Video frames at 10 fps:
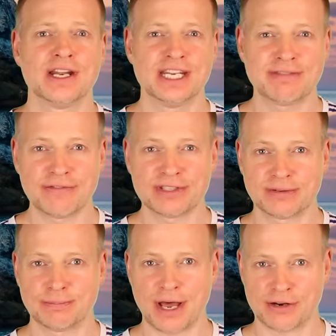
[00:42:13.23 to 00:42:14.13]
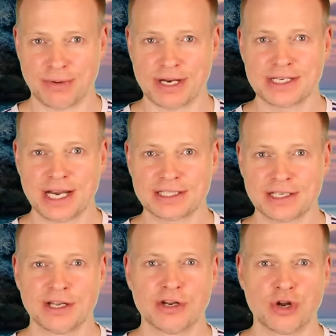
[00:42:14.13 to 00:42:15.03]
neither with the part one
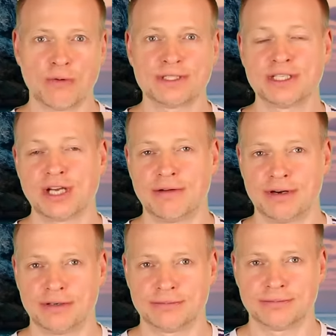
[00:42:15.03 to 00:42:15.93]
data nor with each other.